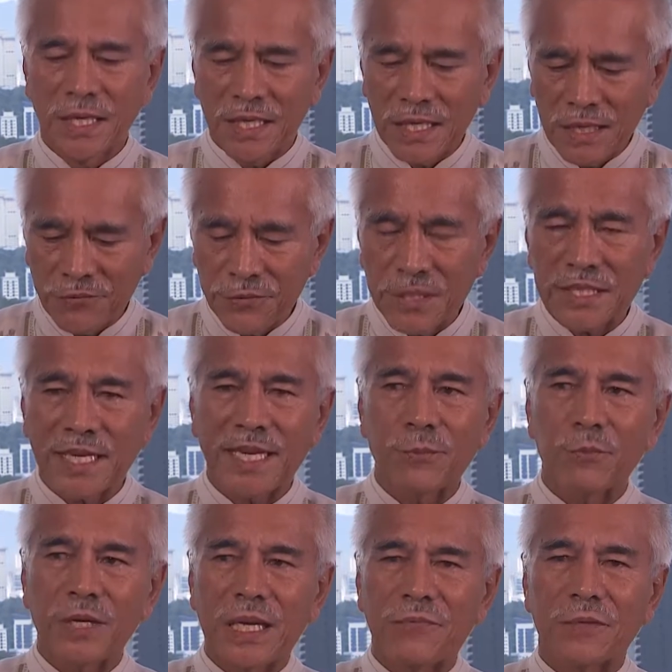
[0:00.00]
Every time
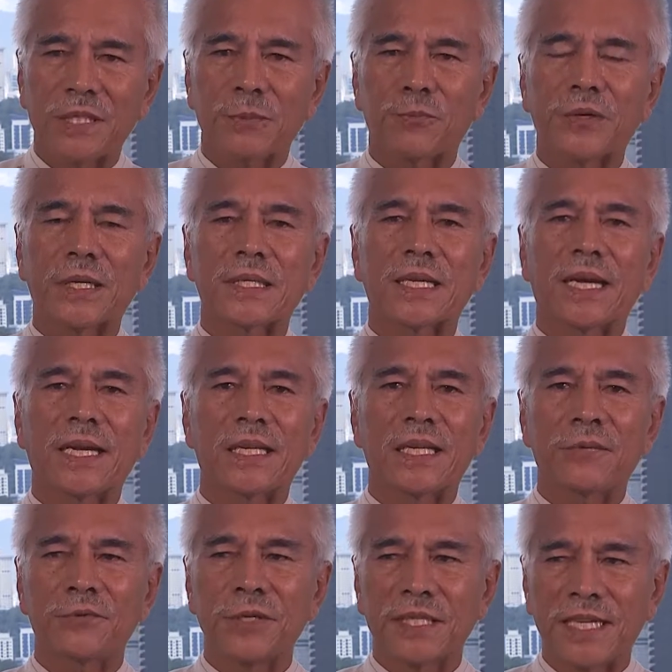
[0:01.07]
we have a spring tide,
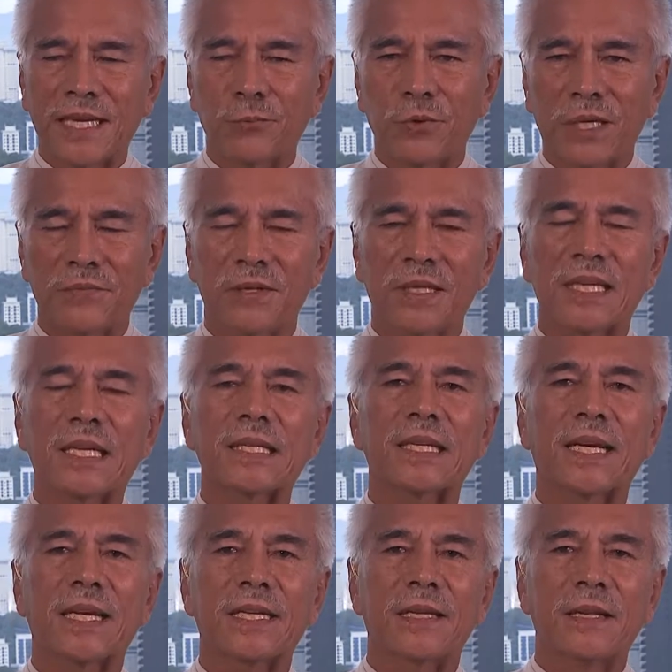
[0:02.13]
every time we have a king
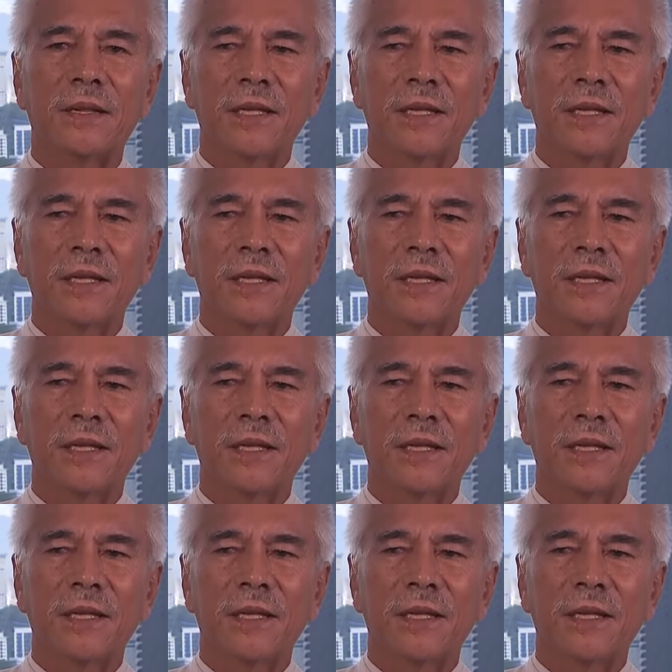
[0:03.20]
tide,